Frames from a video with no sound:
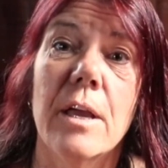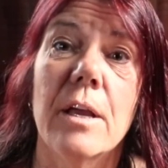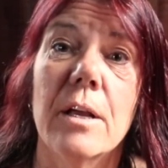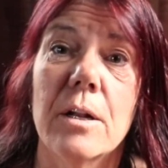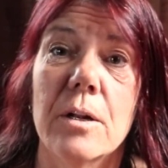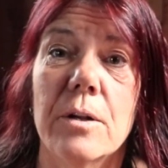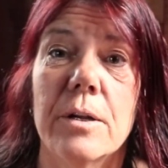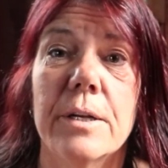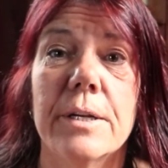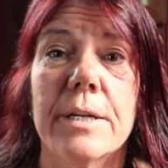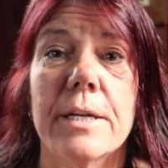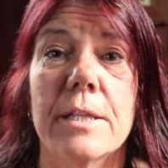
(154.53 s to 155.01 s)

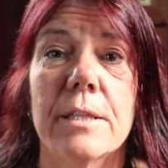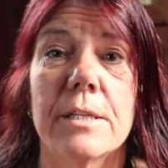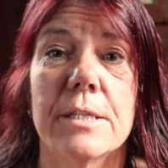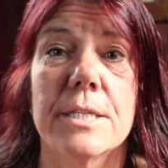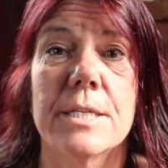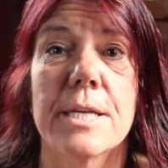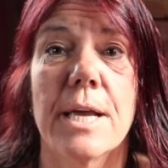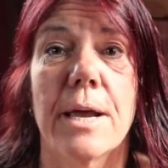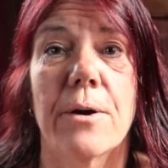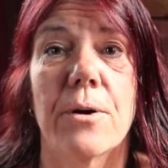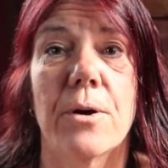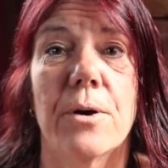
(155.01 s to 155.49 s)
Learning the
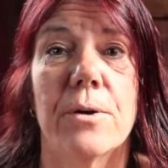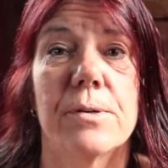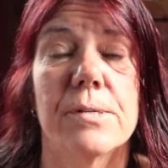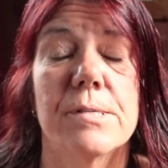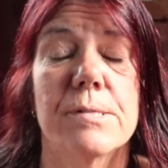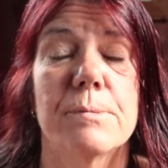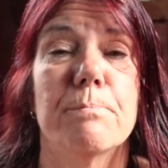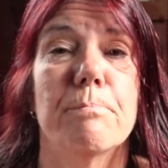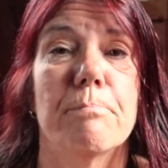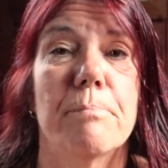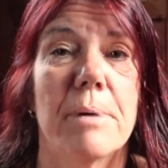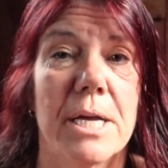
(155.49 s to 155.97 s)
tarot
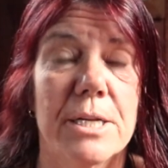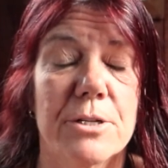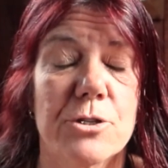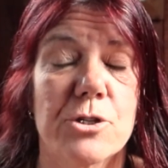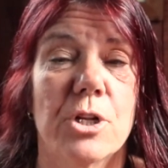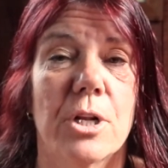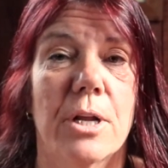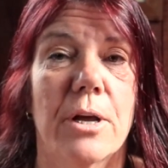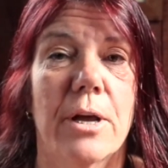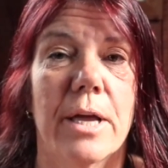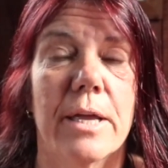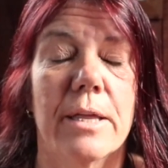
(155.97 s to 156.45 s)
is much
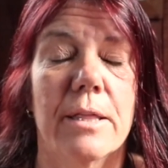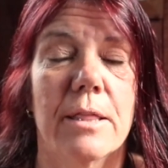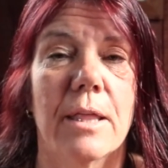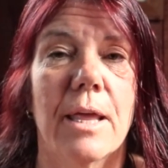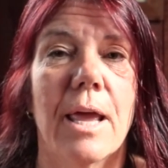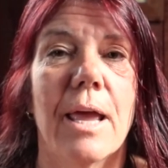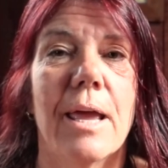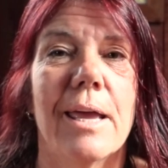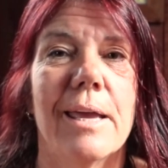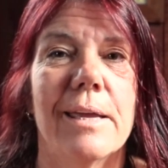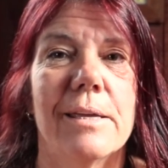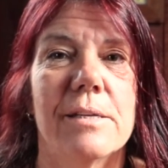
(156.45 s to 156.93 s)
like
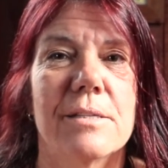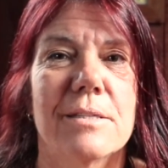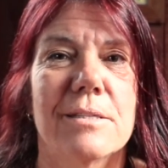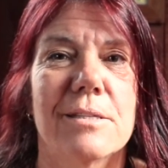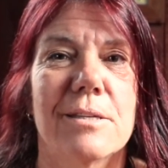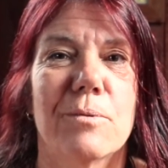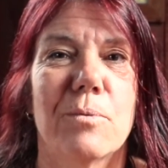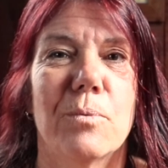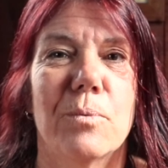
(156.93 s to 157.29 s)
that.